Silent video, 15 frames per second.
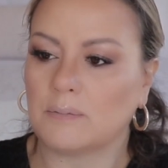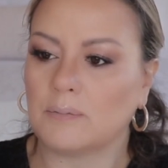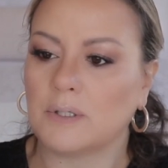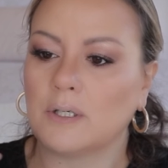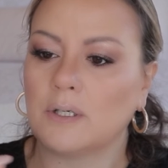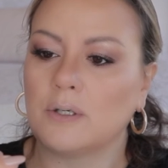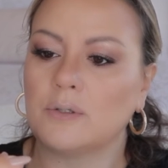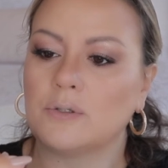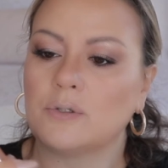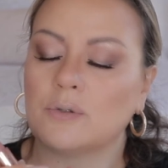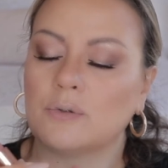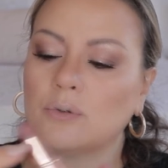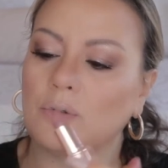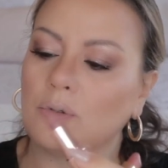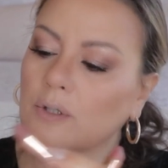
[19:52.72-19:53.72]
Pillow
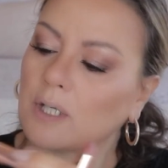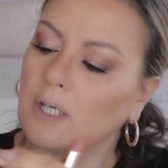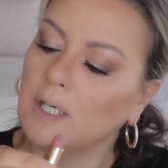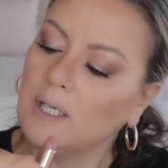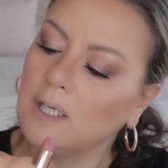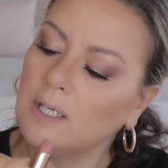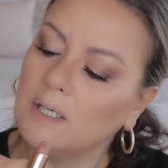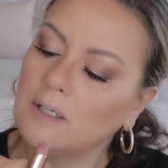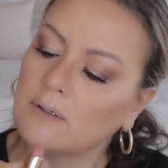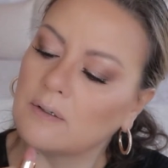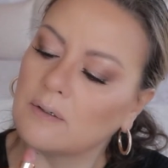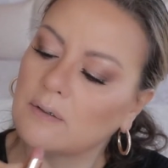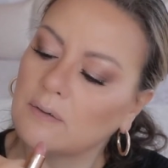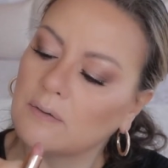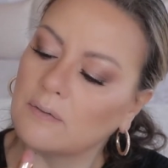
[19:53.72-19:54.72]
Talk and
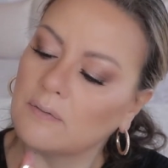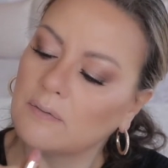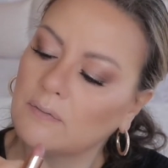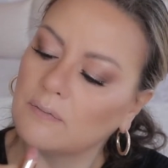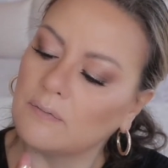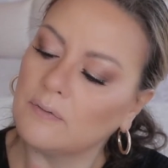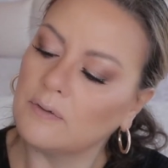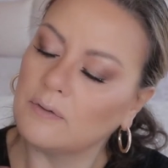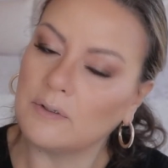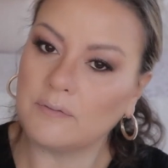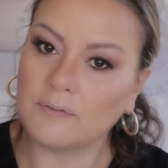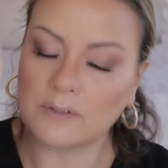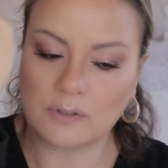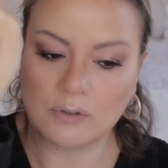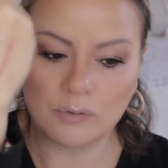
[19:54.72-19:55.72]
Very
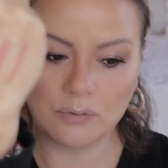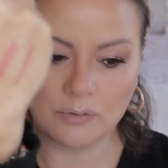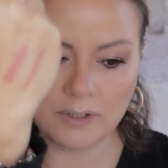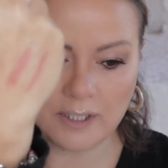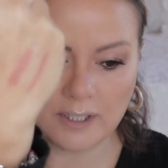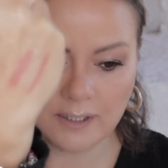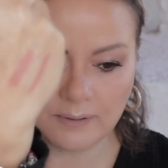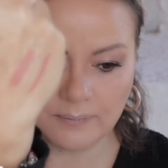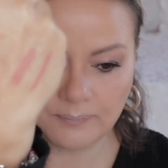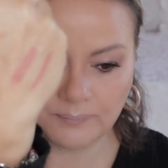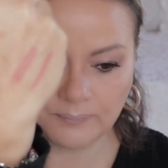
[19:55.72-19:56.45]
Victoria.